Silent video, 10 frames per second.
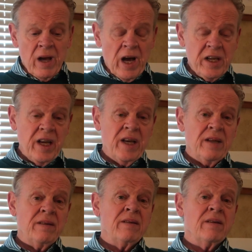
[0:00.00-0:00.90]

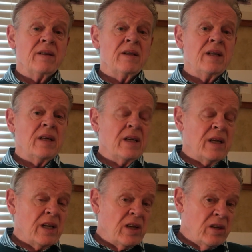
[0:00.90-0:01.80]
Again,
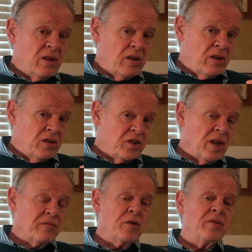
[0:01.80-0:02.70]

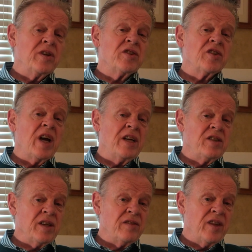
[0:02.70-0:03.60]

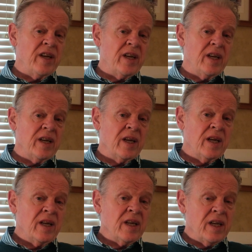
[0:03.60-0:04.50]
self-criticizing thinking
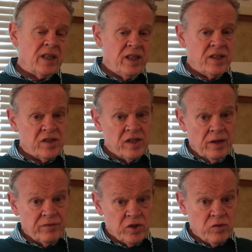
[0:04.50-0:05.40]
can lead to
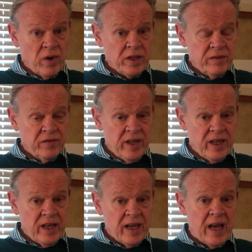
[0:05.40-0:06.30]
self-destructive
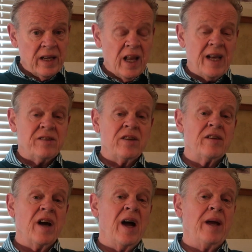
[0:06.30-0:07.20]
thinking, and lots of
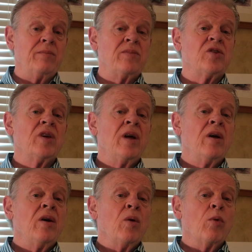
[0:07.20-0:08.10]
times
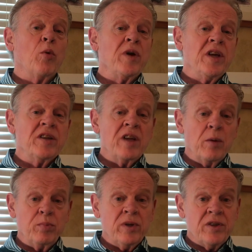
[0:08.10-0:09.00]
what we end
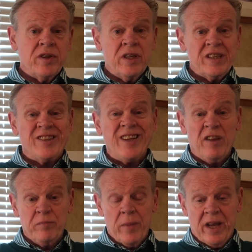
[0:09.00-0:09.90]
up with is
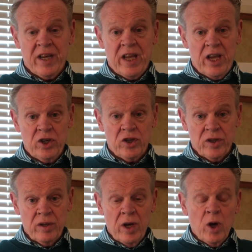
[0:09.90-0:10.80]
self-medication.